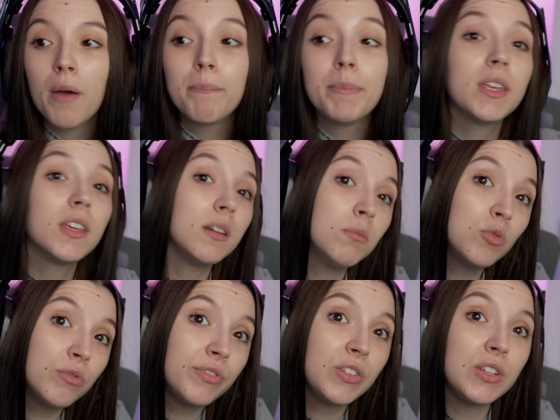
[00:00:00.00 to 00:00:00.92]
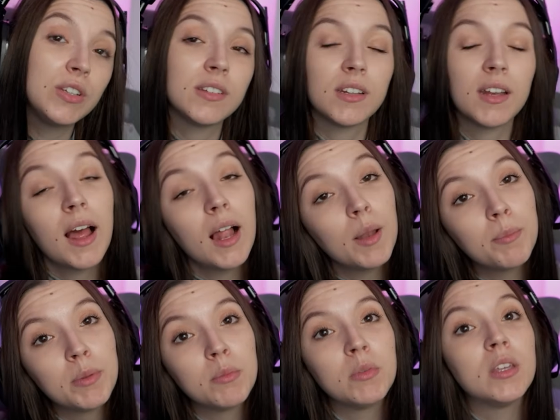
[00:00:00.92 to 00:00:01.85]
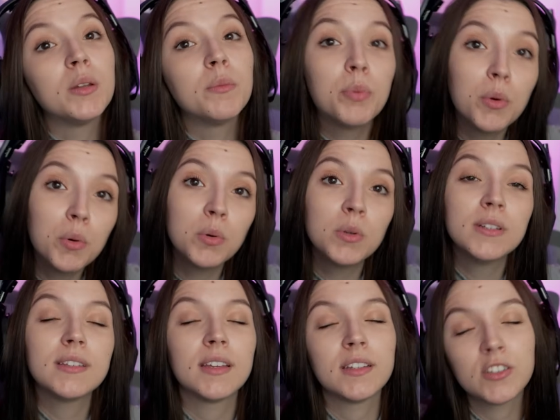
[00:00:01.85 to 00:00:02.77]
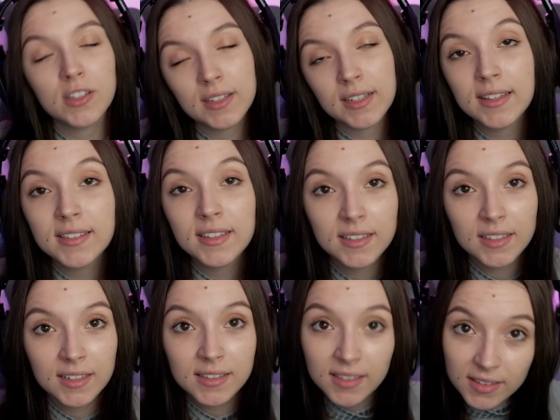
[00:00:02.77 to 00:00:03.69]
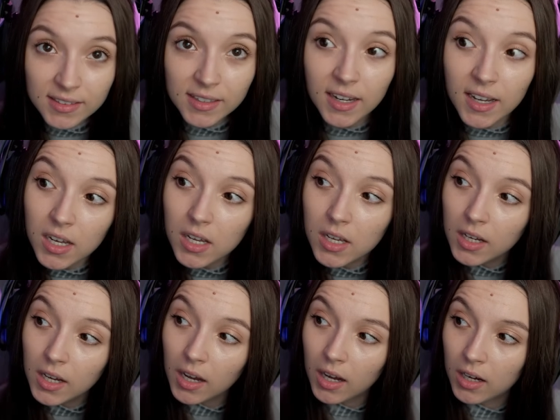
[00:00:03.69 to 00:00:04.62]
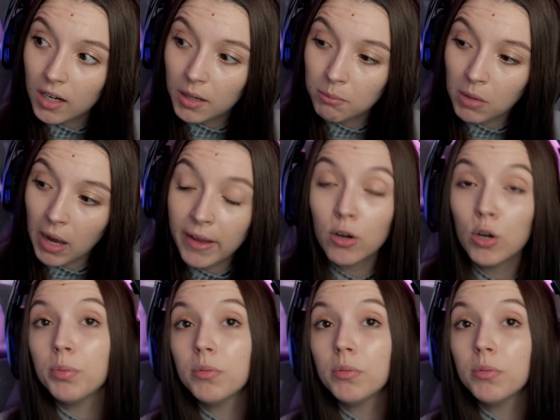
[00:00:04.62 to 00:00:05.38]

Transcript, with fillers: picking movies and helping me and polls, etc, etc, et cetera. Um, I hope you